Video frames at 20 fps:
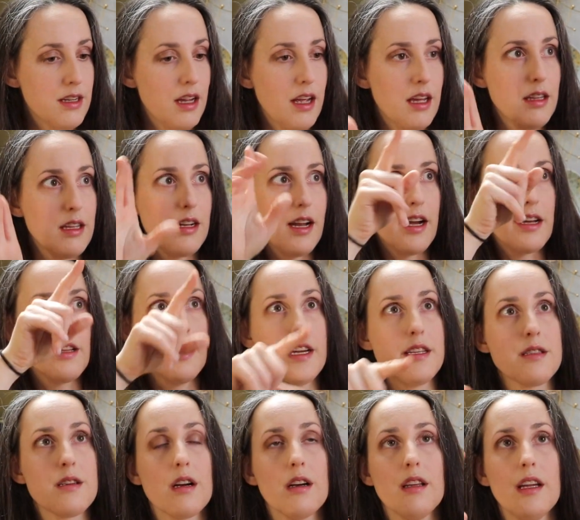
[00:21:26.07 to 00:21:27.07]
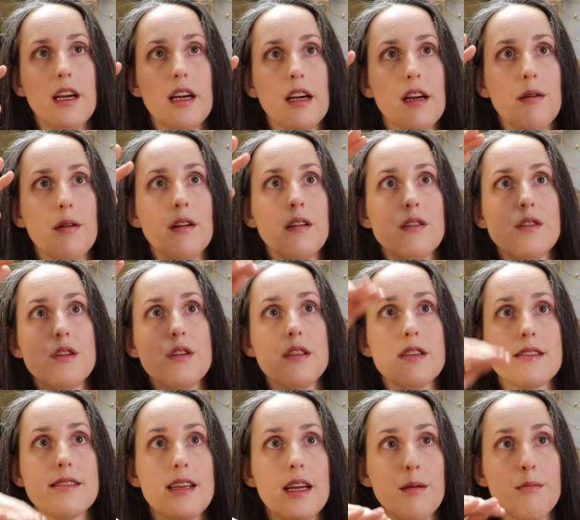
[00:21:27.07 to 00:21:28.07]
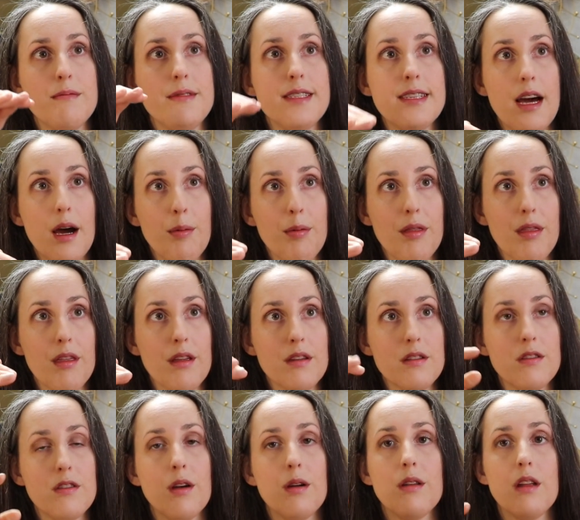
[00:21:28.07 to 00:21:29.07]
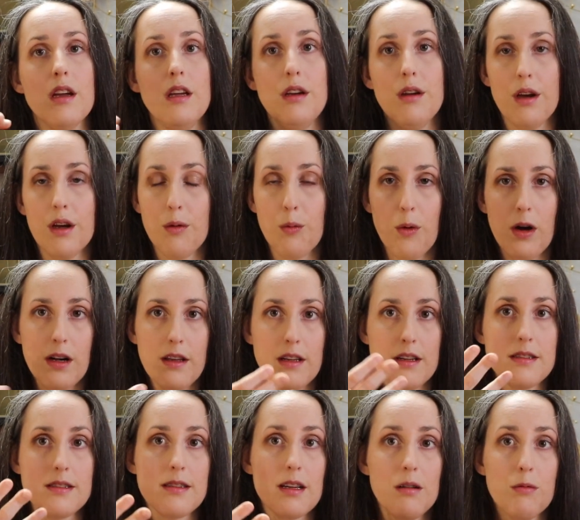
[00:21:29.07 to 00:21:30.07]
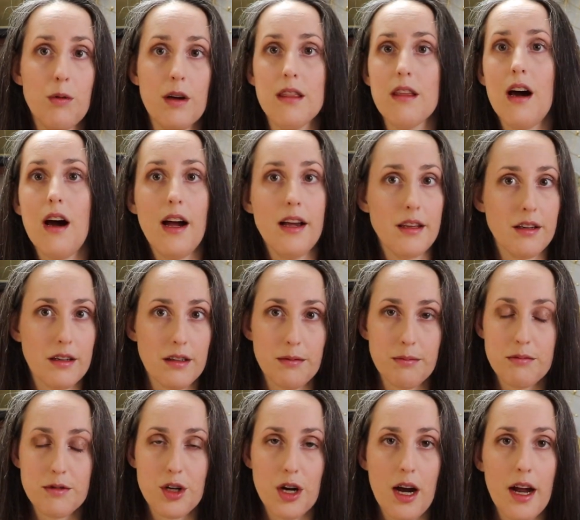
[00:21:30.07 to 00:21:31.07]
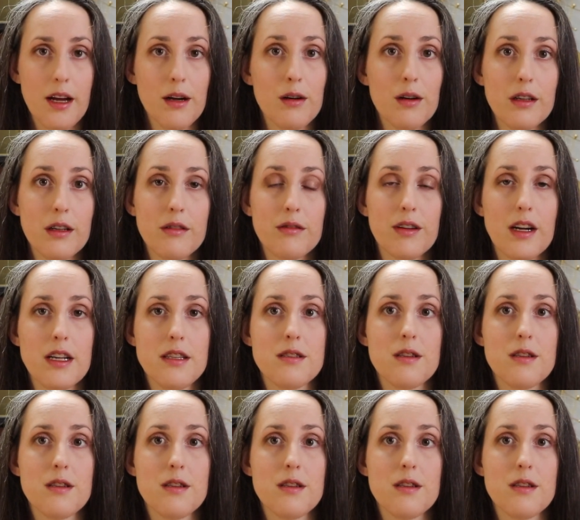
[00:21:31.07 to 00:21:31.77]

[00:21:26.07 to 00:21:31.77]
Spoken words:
and the necklines are like to the same depth so that you can wear this with either triangle in front,